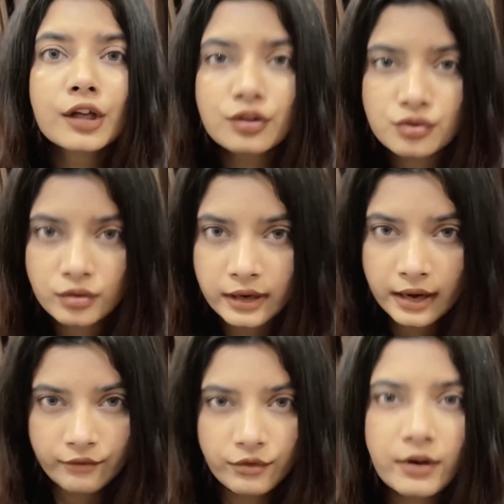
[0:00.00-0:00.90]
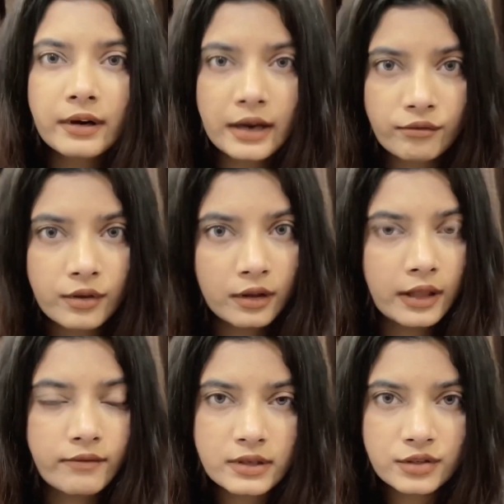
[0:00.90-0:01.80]
you should never
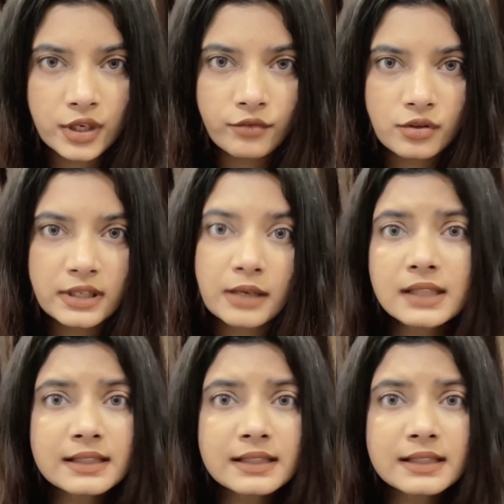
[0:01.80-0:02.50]
shave your skin.